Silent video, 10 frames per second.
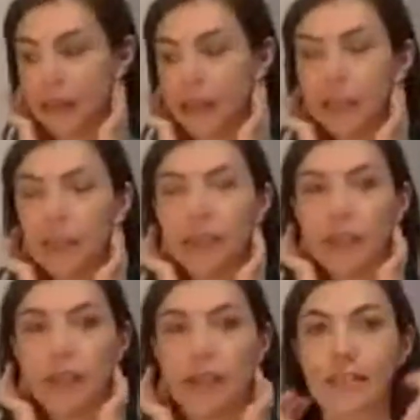So the
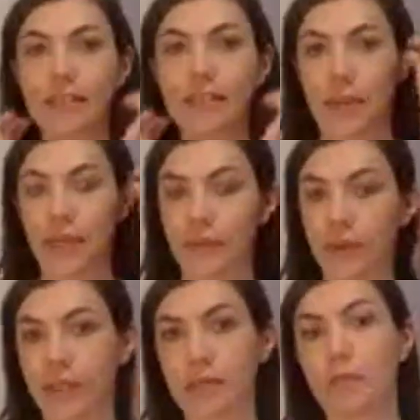easiest way to find this
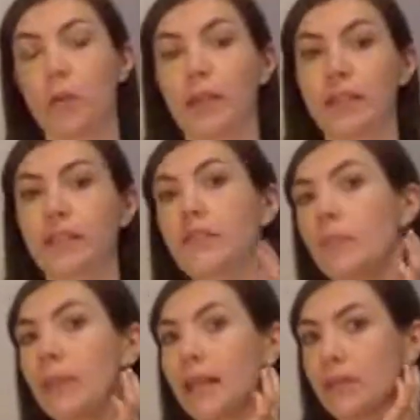point is if you
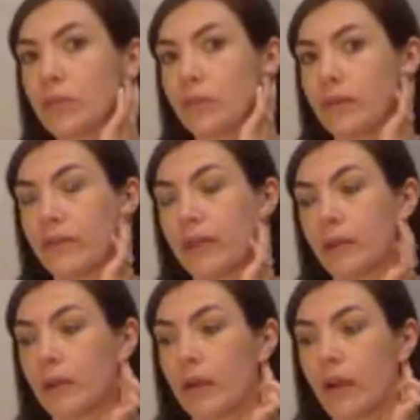place your finger
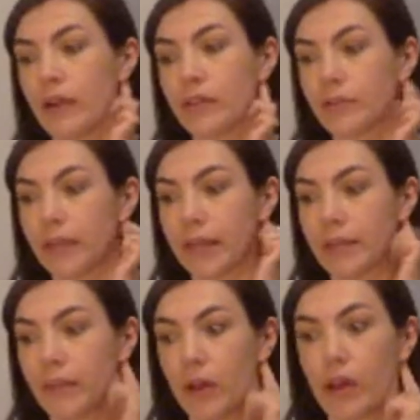behind your ear and
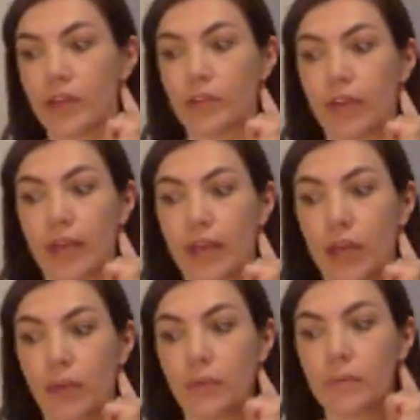behind your earlobe,
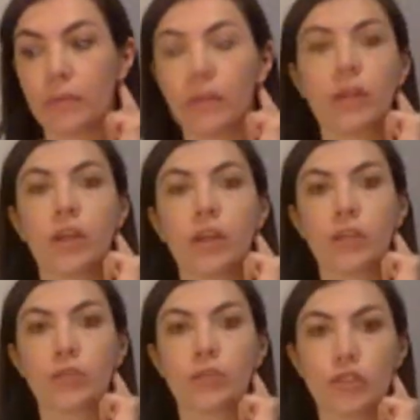you
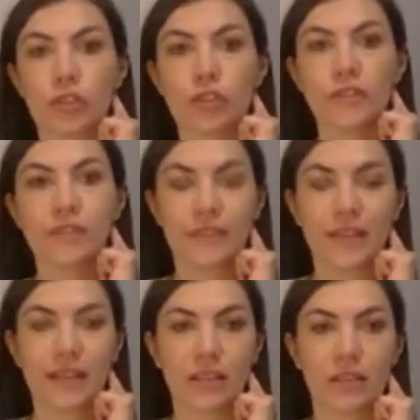should
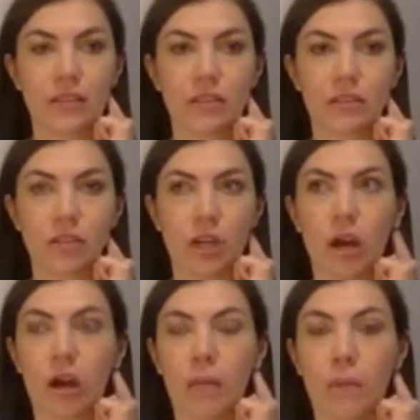feel
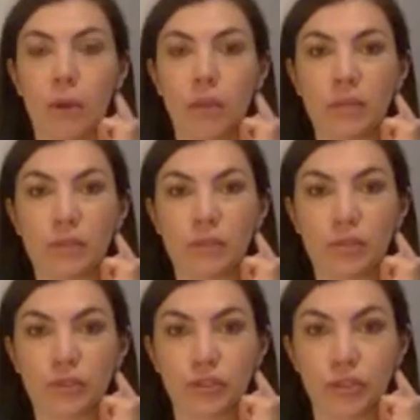a bony
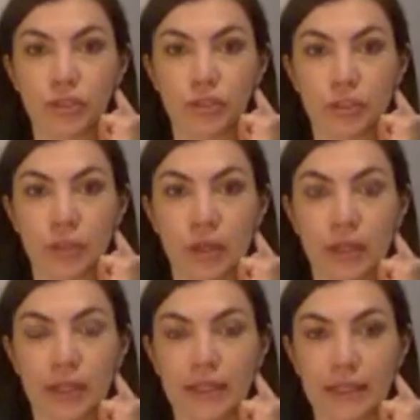protrusion just
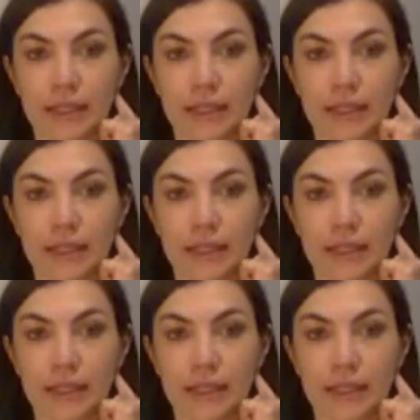behind it.